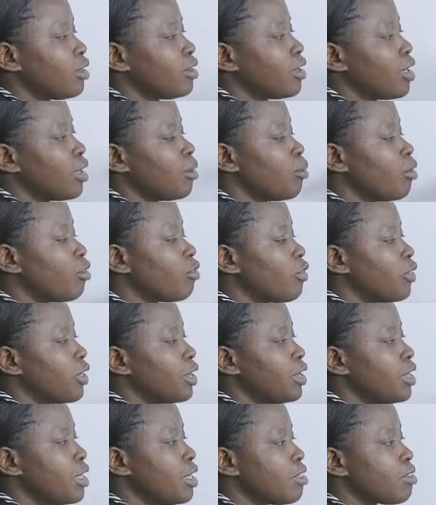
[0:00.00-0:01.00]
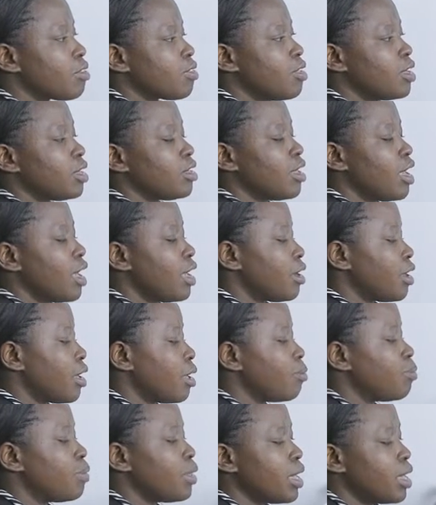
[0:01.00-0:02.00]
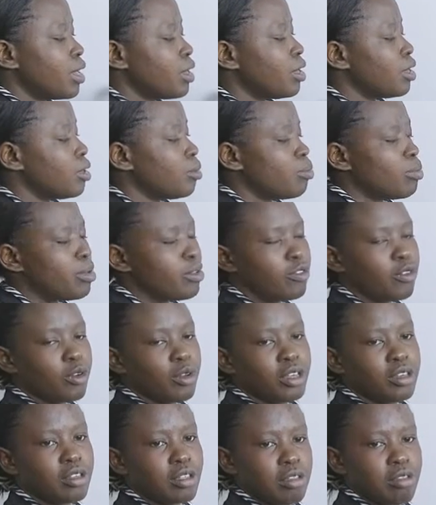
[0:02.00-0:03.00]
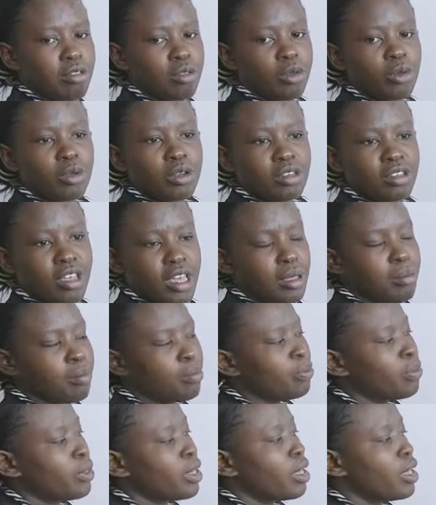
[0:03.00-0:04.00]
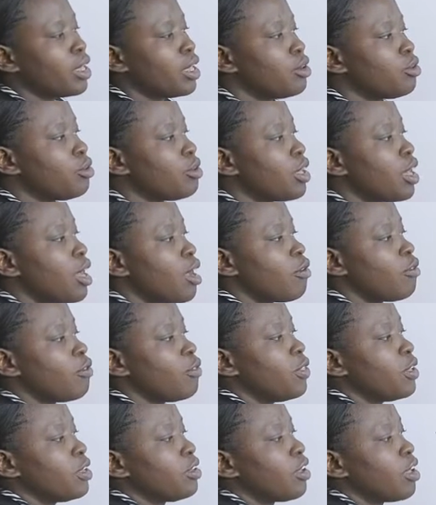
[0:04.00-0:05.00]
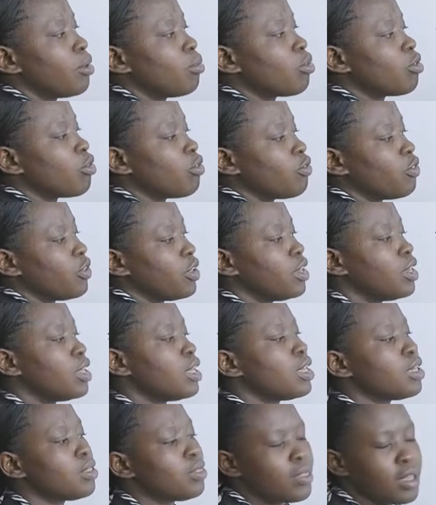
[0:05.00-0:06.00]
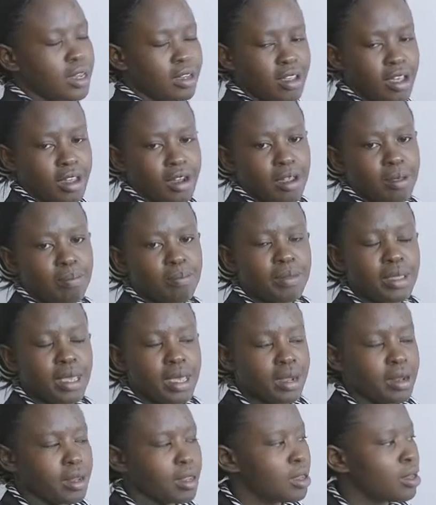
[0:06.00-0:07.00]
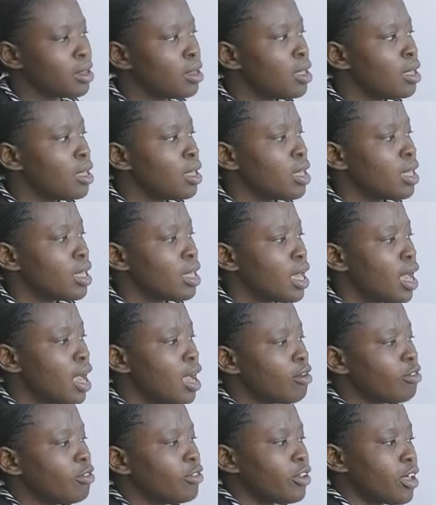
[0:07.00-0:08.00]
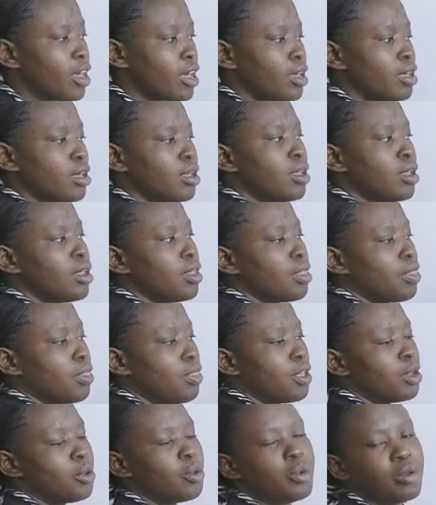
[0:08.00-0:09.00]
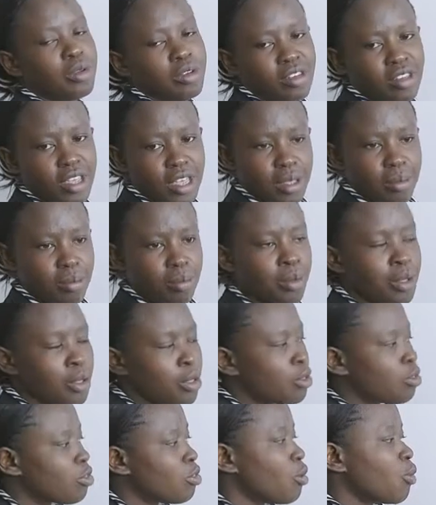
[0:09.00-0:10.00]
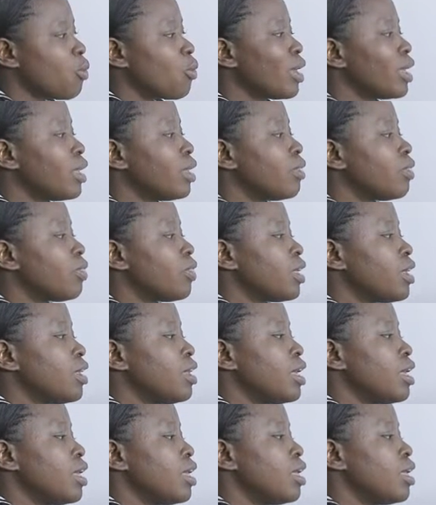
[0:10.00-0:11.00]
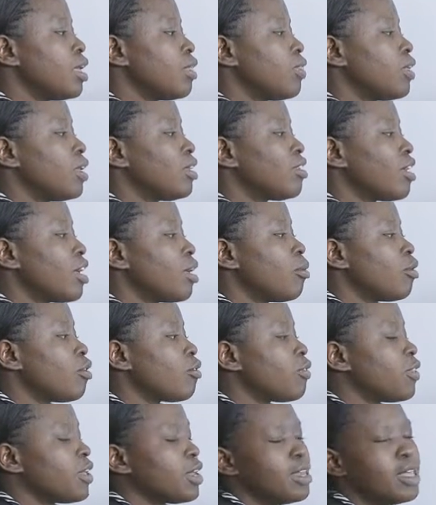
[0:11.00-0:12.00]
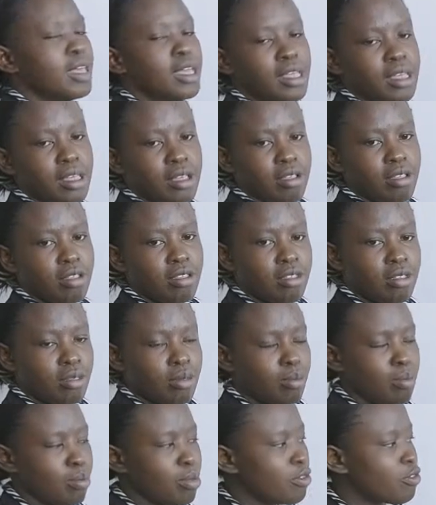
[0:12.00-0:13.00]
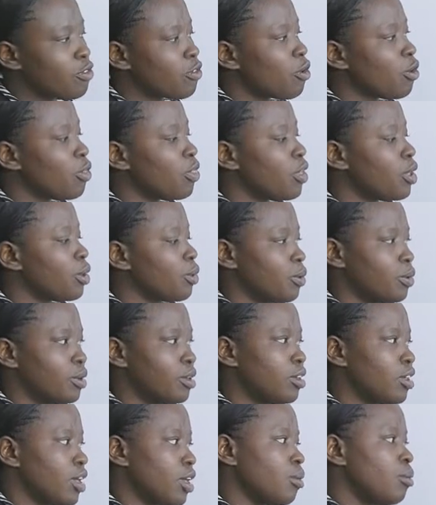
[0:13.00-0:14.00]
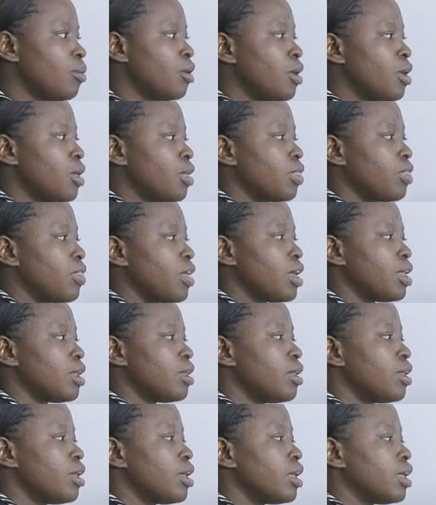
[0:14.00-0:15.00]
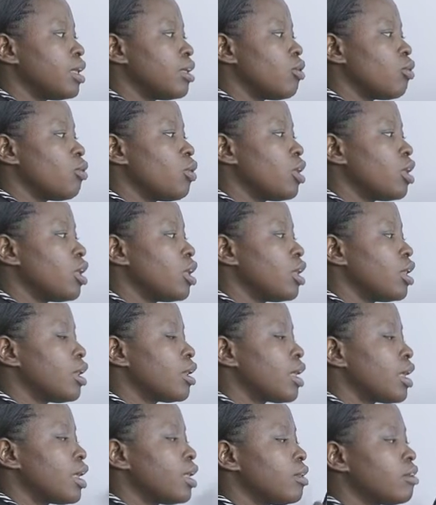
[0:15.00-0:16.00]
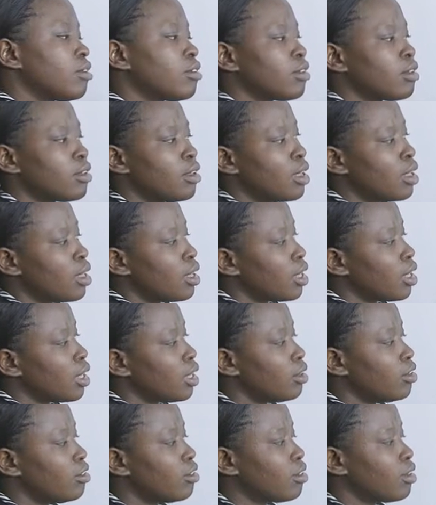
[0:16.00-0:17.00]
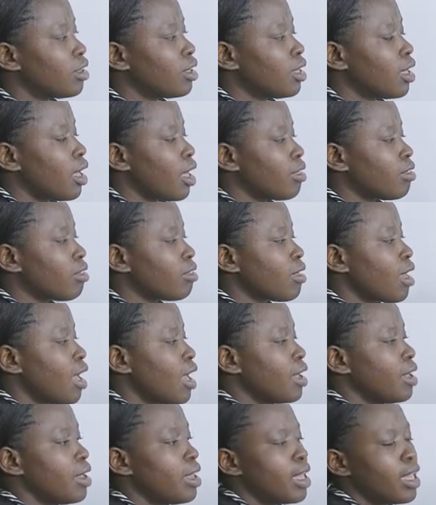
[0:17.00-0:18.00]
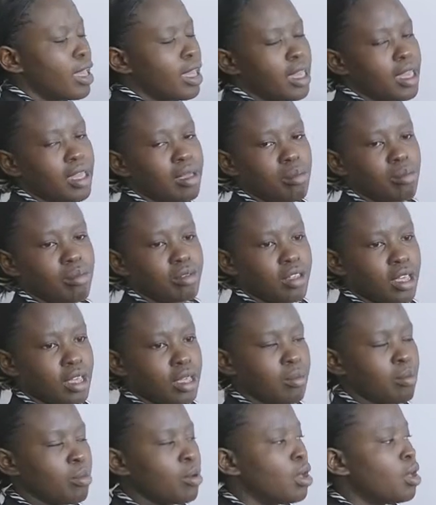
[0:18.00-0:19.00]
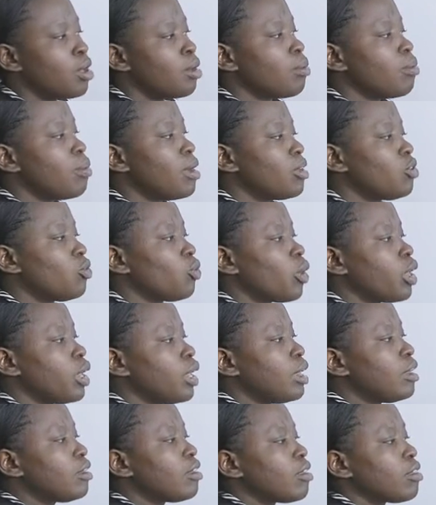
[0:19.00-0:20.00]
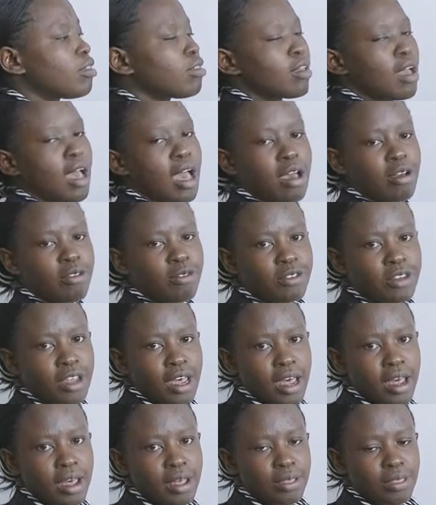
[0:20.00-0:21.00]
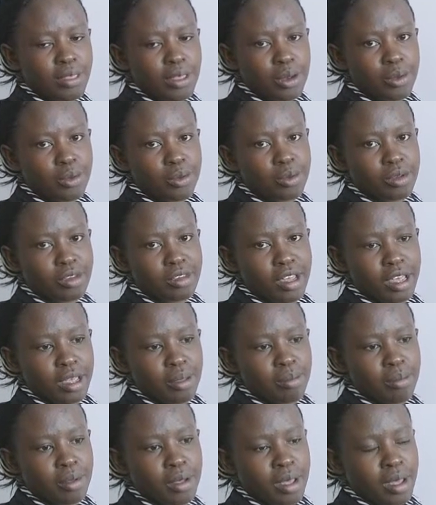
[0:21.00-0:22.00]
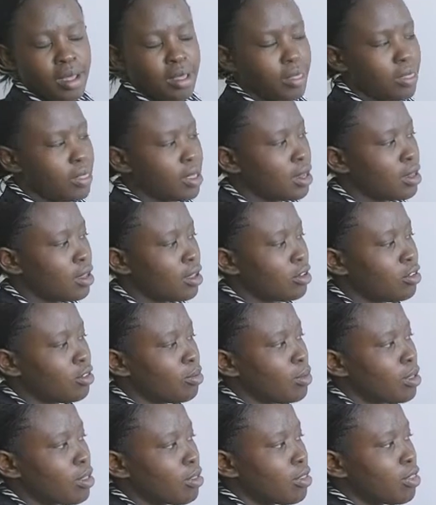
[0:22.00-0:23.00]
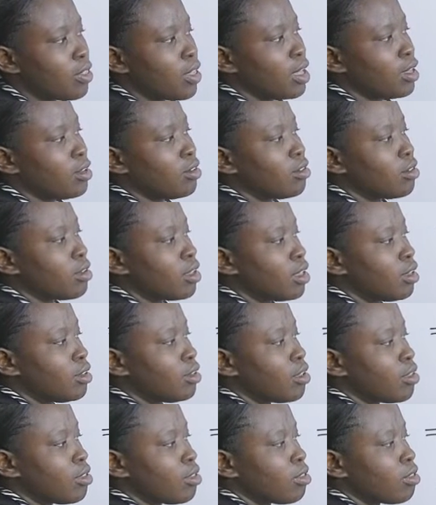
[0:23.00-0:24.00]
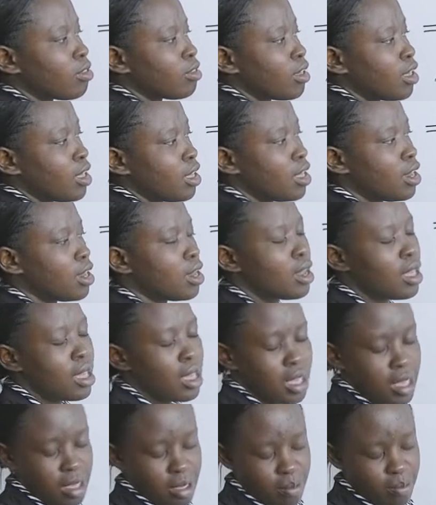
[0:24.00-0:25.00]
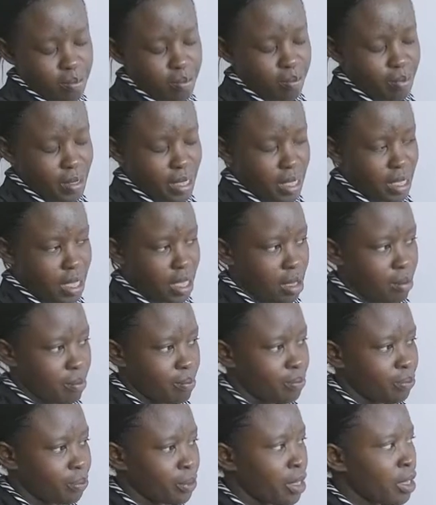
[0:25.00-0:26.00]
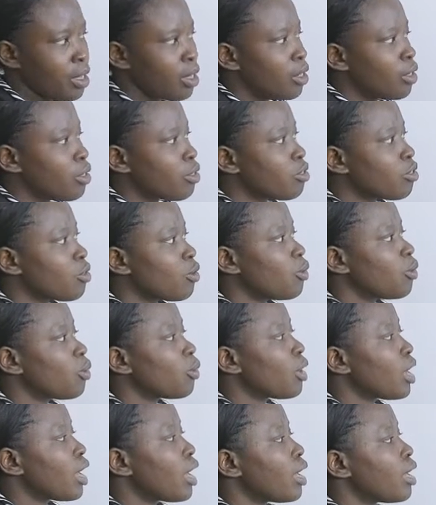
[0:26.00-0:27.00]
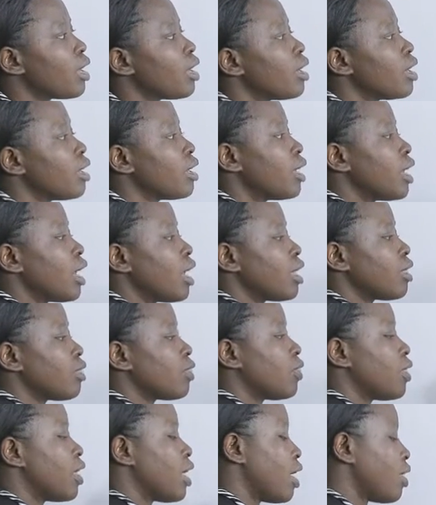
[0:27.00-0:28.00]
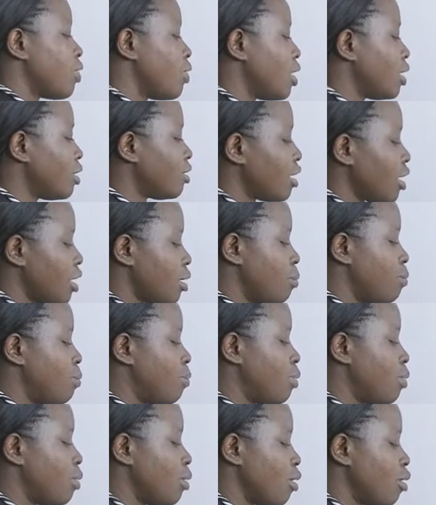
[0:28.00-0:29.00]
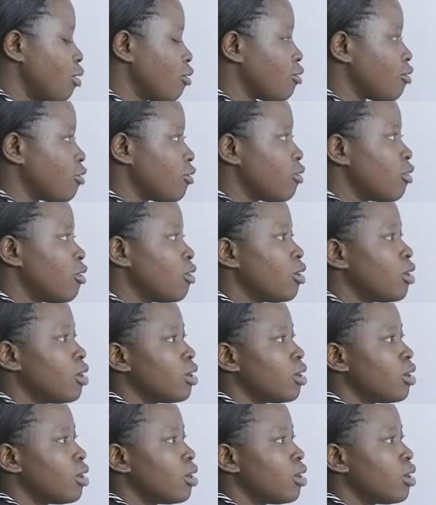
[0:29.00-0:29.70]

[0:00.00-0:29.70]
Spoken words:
time of the days that are appearing before it is noon time, and we have the times of the day that are appearing after the noon time. So when the time of the day is before the noon time, then we write it as an AM time. But when it is after the noon time, then it means that it is in PM. So the other type of